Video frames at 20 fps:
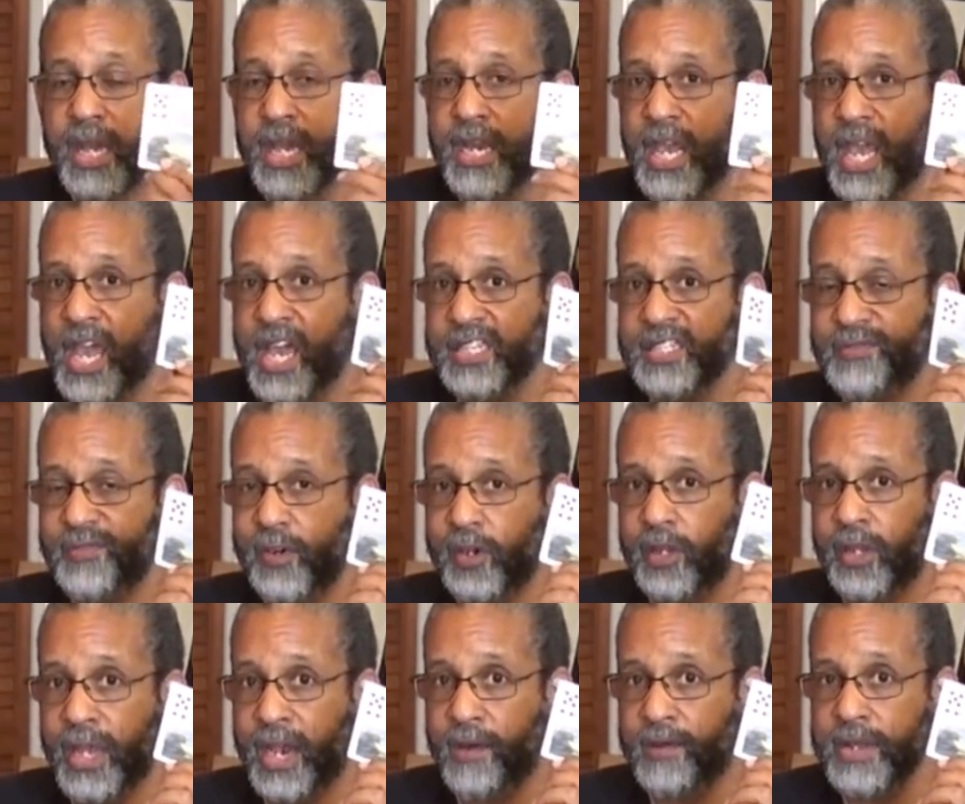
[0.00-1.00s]
and ask for
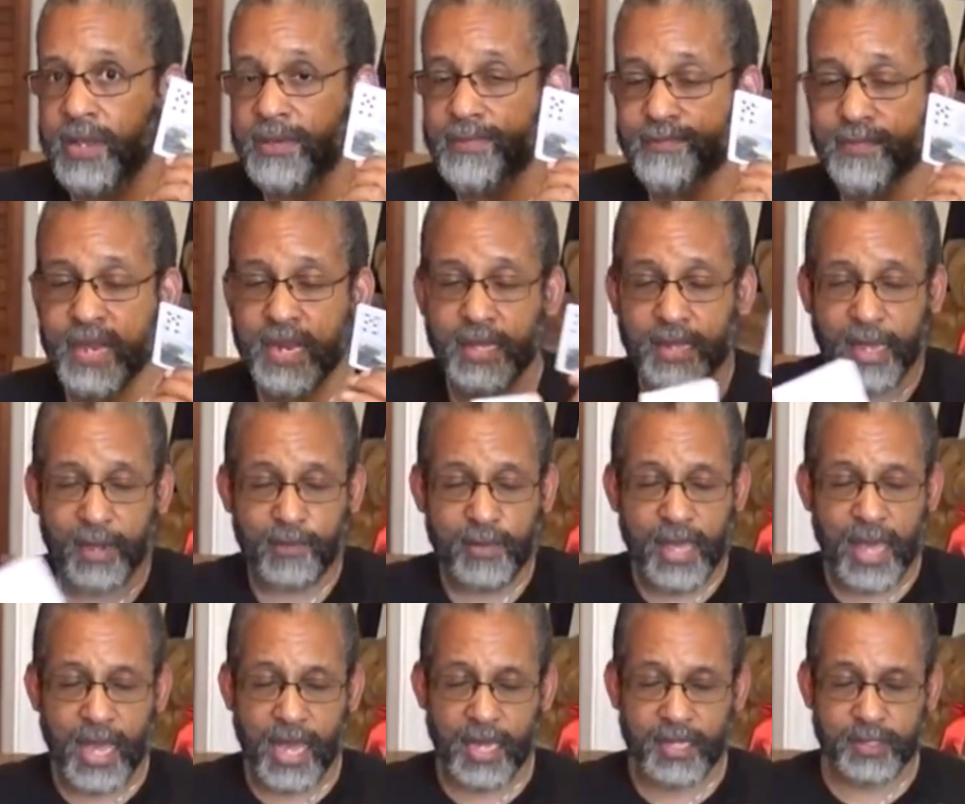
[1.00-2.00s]
clarity, meaning like
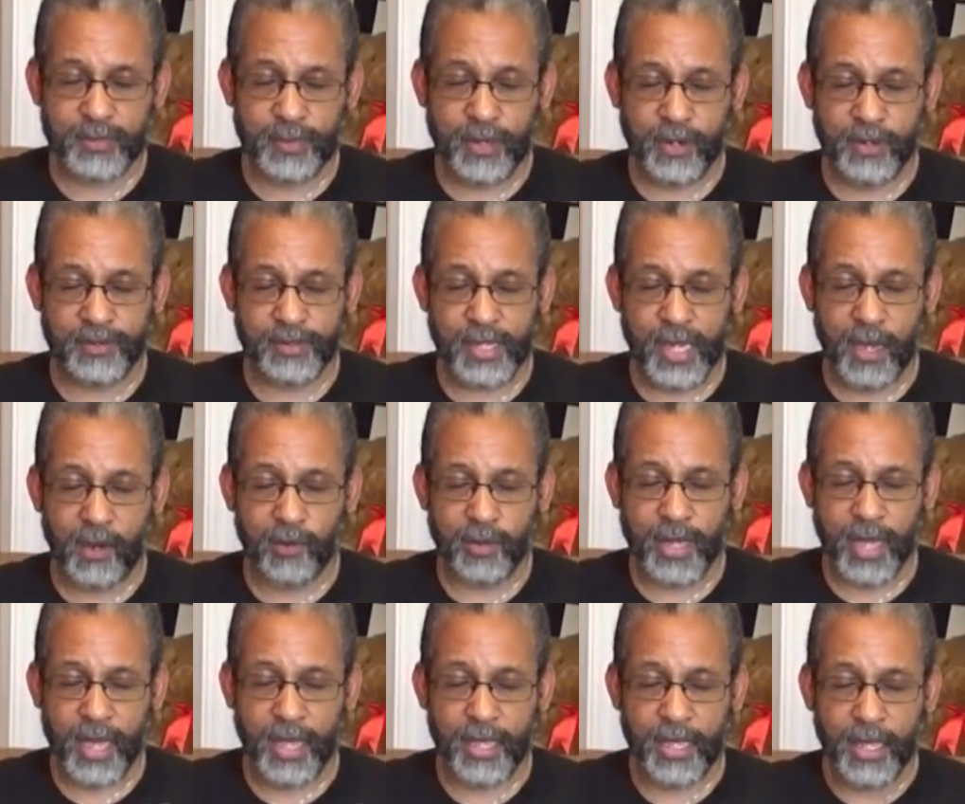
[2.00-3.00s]
we ask Spirit and say,
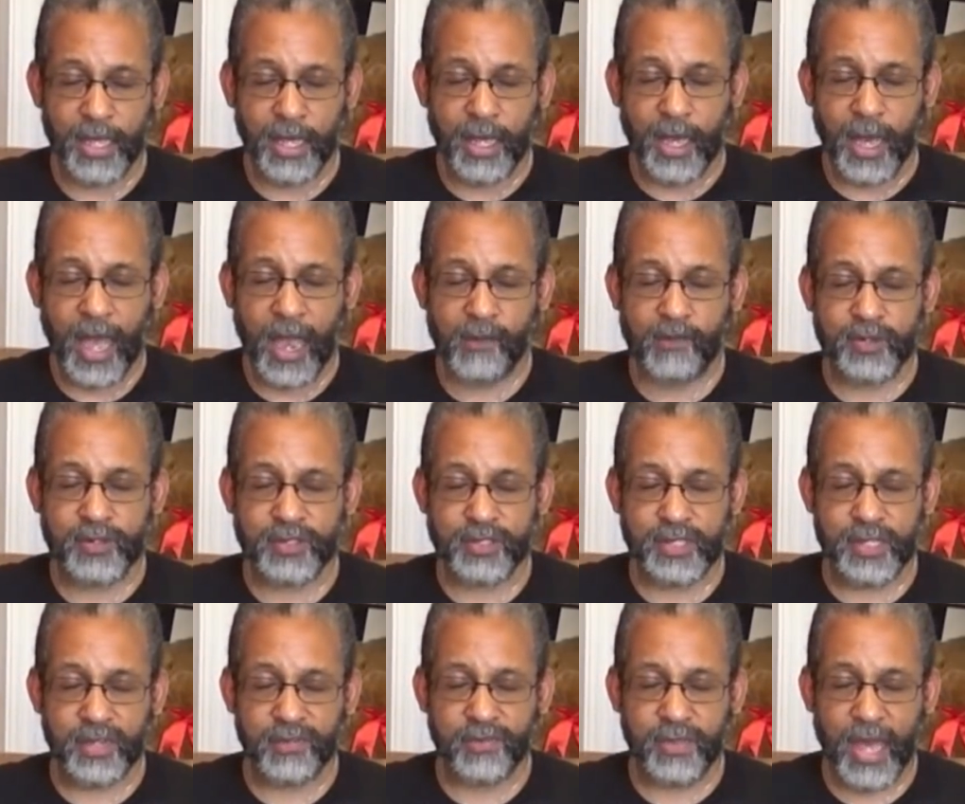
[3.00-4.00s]
okay, I
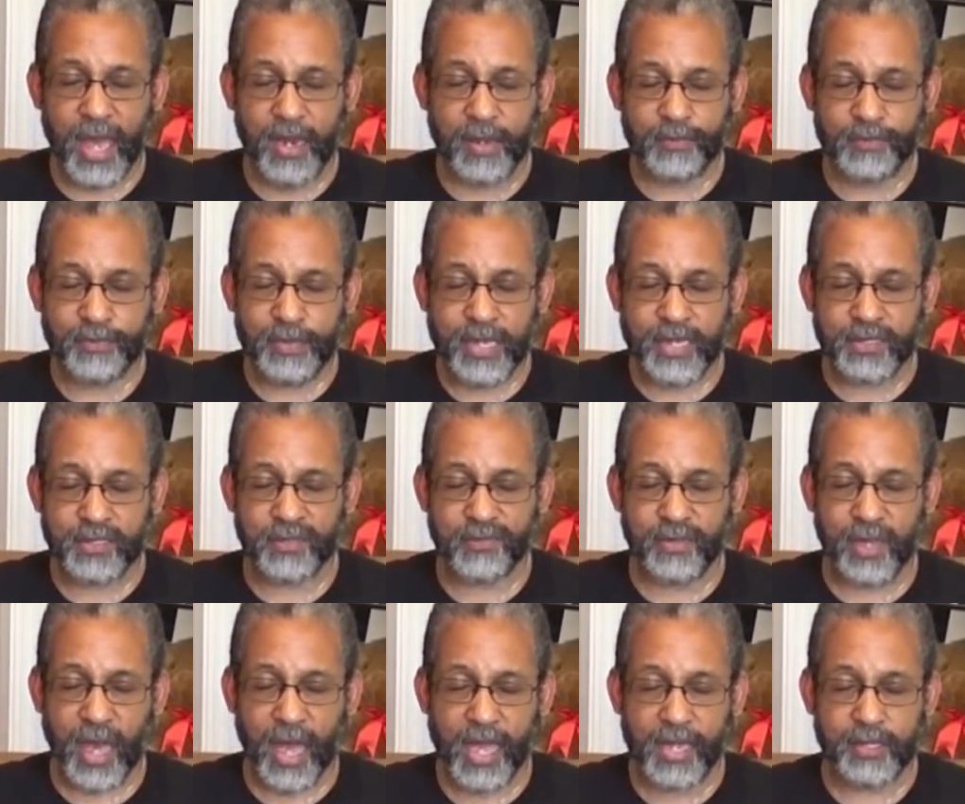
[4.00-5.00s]
received that piece
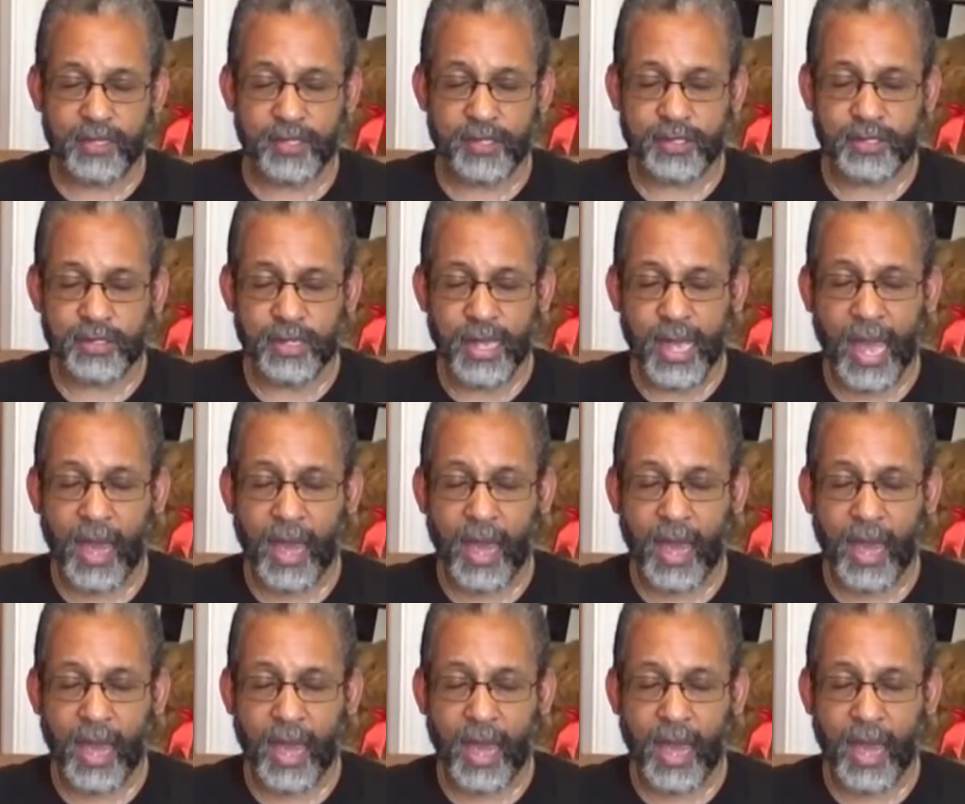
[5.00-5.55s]
of guidance.